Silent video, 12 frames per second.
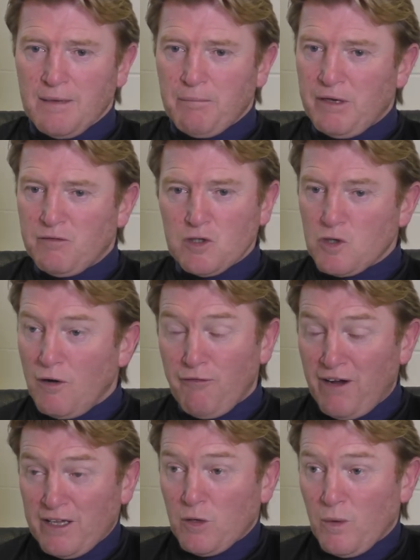But you've just got to
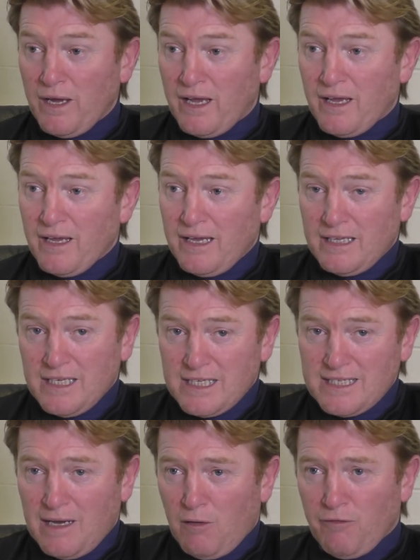find a way in
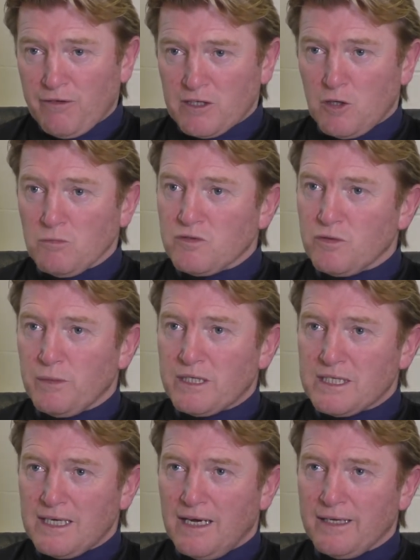yourself. It comes from
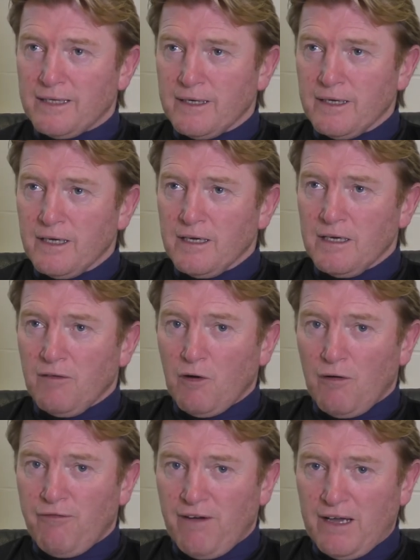inside. You've
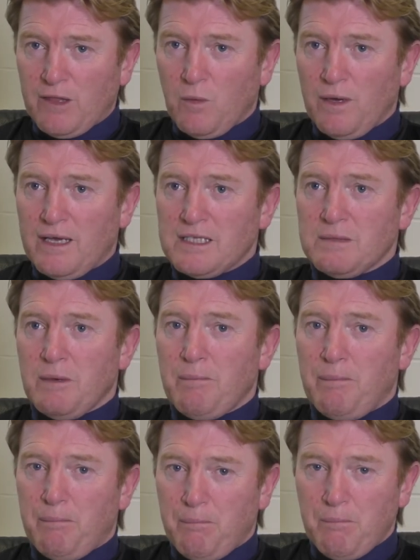got to find a way
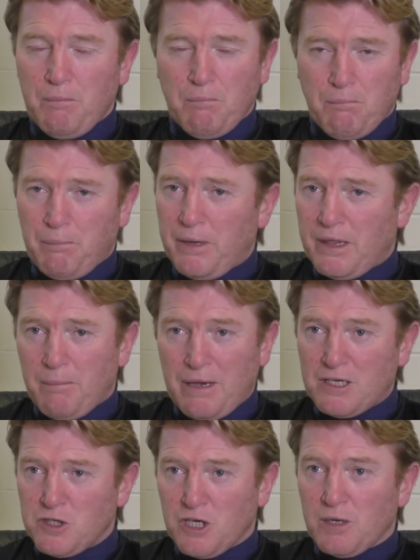to be the
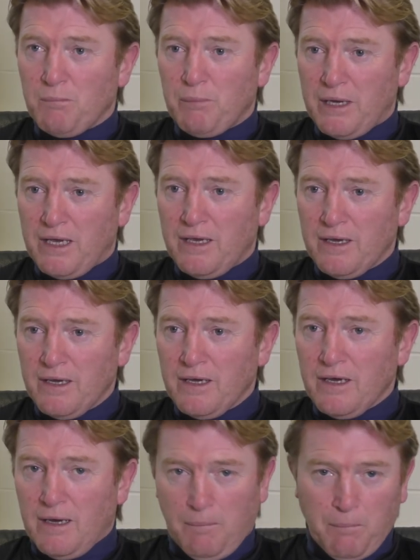best you can be,
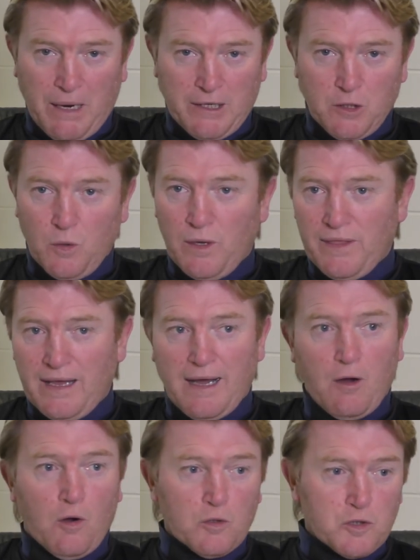and by doing
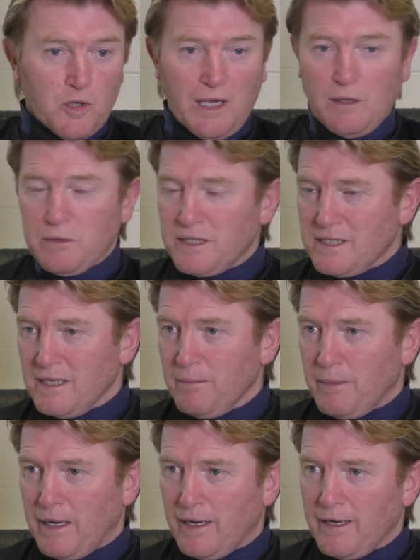that also help your
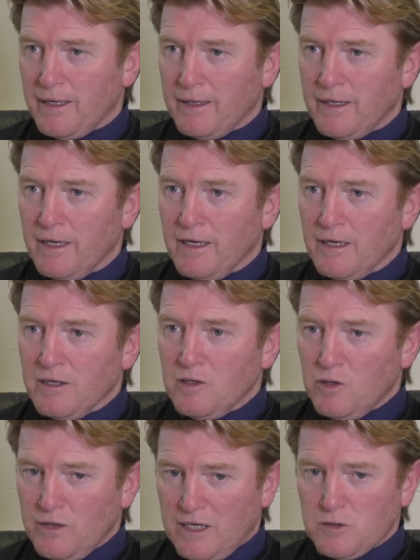teammate. And
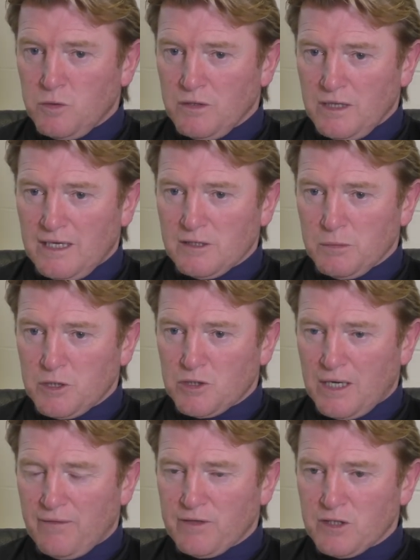you know, that's what the lads will be
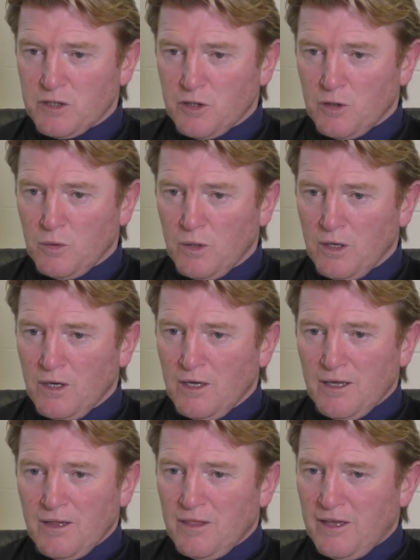striving to do.
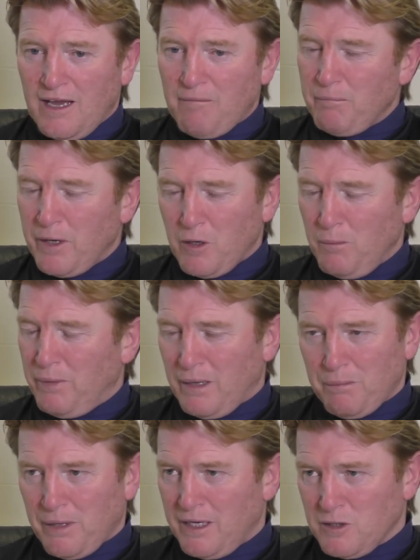They haven't become
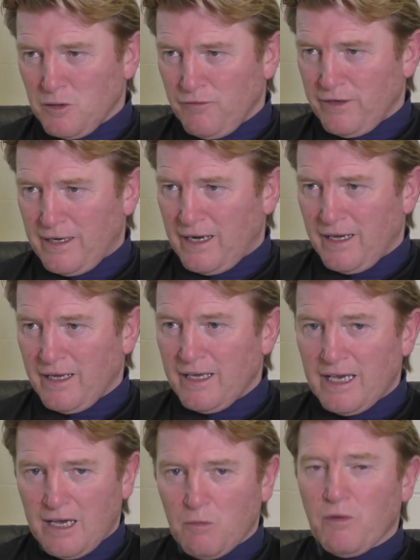bad players overnight.
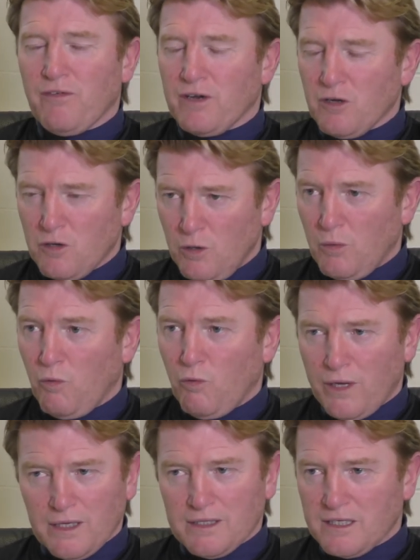Yeah, we've had a couple of
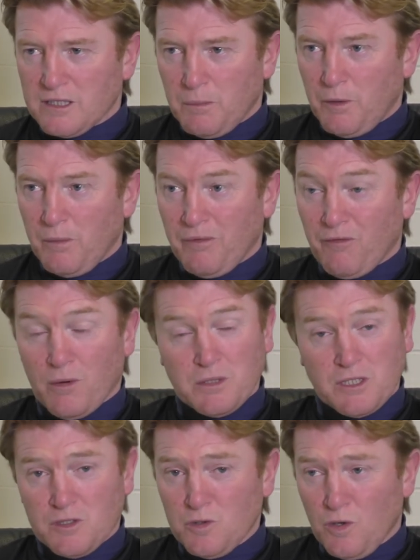really disappointing
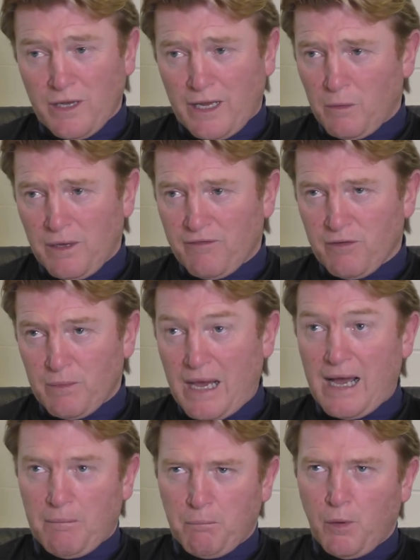performances, no getting away from
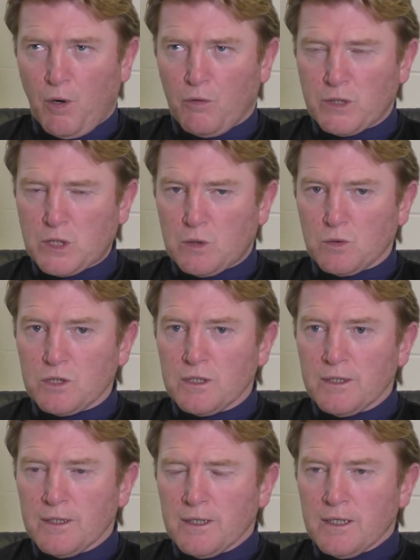that, and poor results,
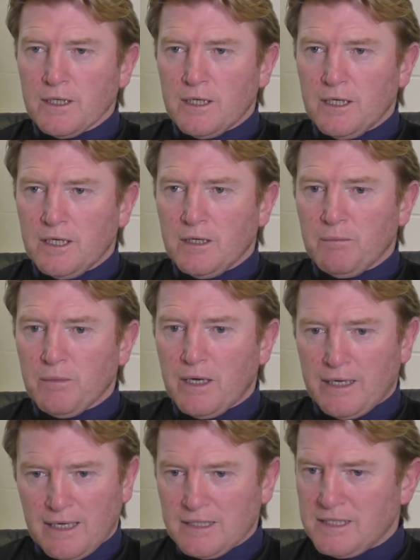
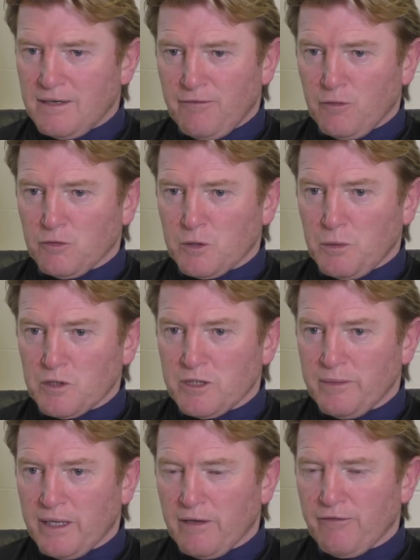and I take full
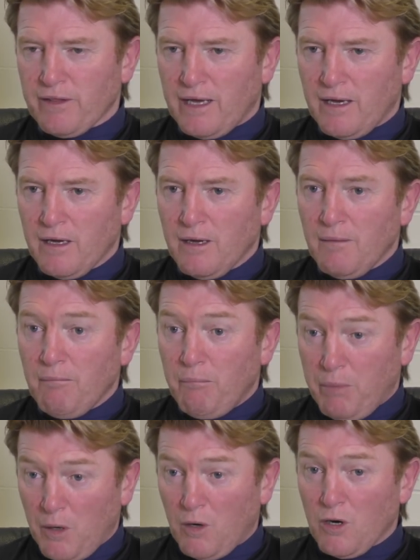responsibility for that.
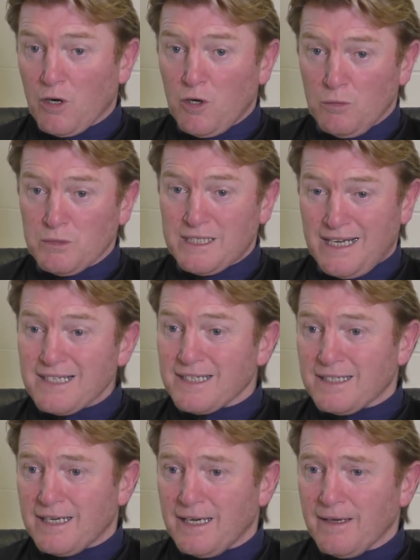But come
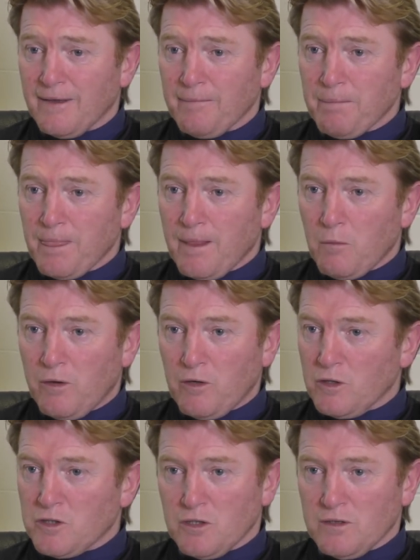Saturday, we
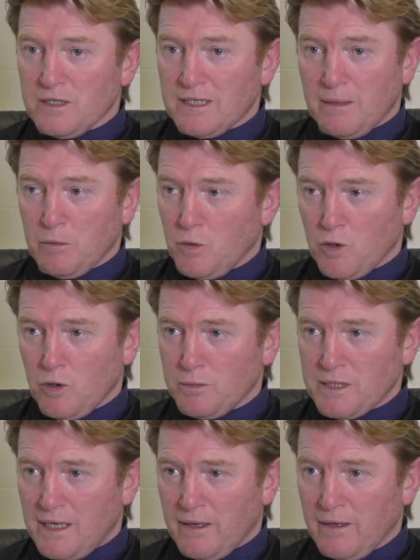got to turn this game into a
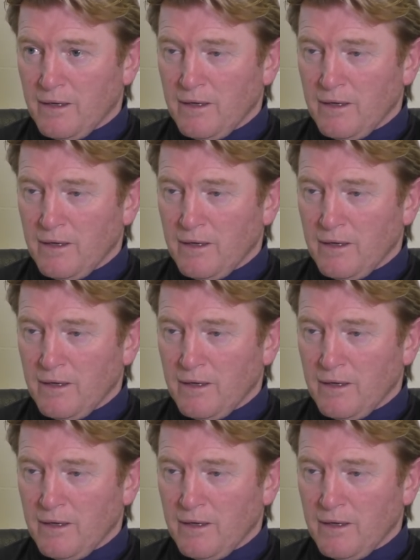cup tie.